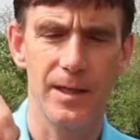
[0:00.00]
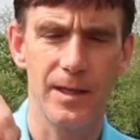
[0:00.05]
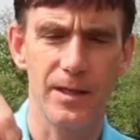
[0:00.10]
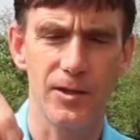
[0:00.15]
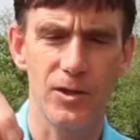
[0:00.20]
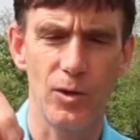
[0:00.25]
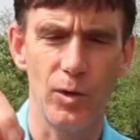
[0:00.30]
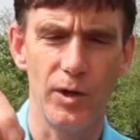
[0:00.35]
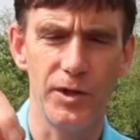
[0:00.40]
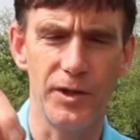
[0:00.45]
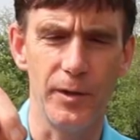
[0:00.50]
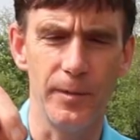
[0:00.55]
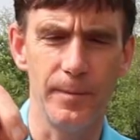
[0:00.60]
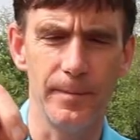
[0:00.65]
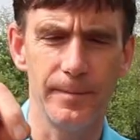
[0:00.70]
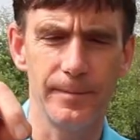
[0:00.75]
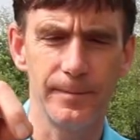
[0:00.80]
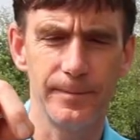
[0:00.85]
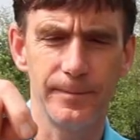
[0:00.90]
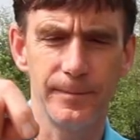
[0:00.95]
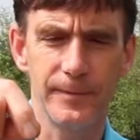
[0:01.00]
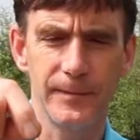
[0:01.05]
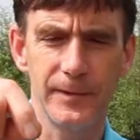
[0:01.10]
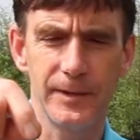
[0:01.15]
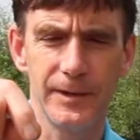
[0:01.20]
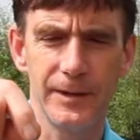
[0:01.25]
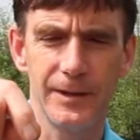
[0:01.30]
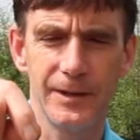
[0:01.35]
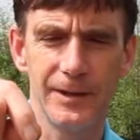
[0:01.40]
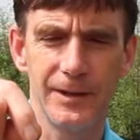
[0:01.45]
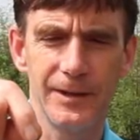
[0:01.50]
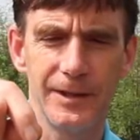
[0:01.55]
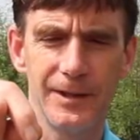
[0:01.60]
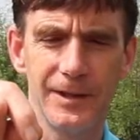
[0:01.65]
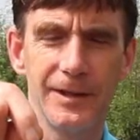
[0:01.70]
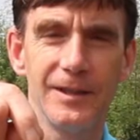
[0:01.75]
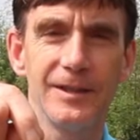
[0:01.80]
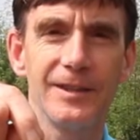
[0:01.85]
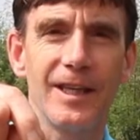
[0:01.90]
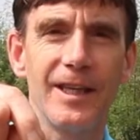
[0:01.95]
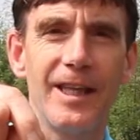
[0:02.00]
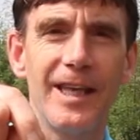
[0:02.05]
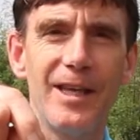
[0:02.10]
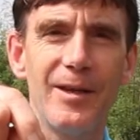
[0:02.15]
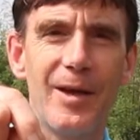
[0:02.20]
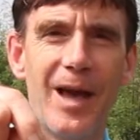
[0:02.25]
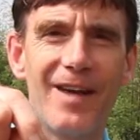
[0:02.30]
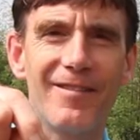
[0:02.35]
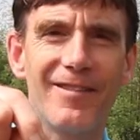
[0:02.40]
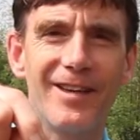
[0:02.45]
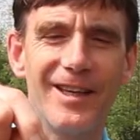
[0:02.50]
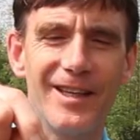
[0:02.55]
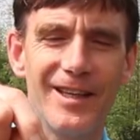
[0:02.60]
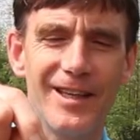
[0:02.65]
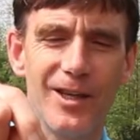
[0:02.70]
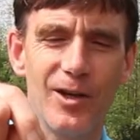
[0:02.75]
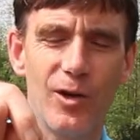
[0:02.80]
That's all I do. So there you have it.